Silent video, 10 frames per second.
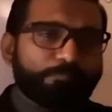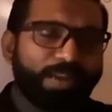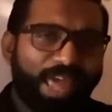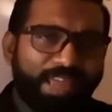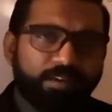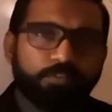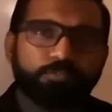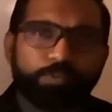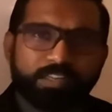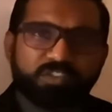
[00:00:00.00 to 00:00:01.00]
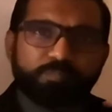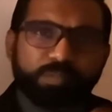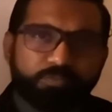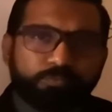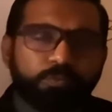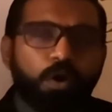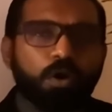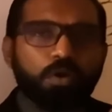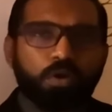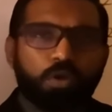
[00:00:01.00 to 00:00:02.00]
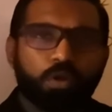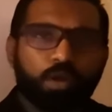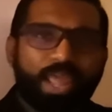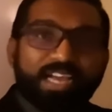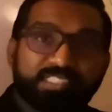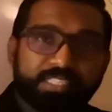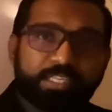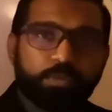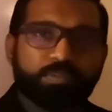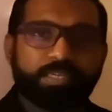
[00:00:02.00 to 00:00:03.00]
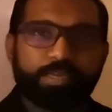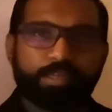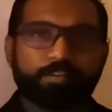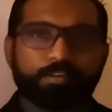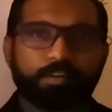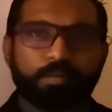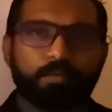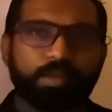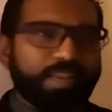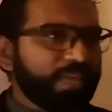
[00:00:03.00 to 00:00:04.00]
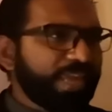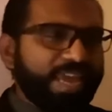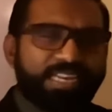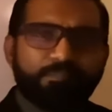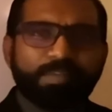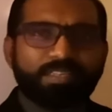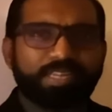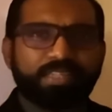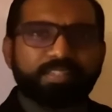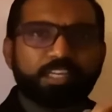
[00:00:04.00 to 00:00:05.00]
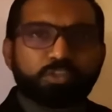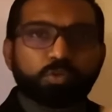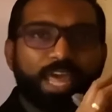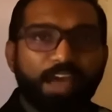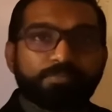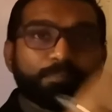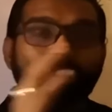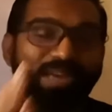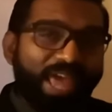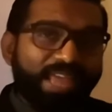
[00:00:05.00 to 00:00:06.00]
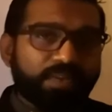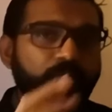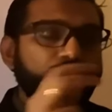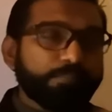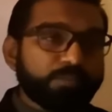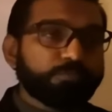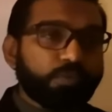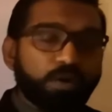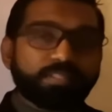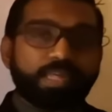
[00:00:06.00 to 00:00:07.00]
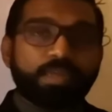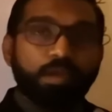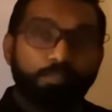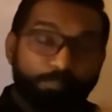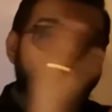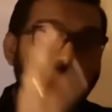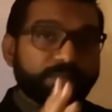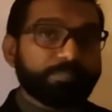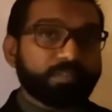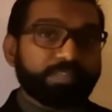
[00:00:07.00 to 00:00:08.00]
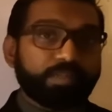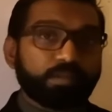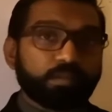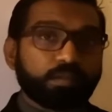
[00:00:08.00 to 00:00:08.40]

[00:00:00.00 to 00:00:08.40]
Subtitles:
plan first before executing it. Okay, like any building, they should have a plan before they build the building.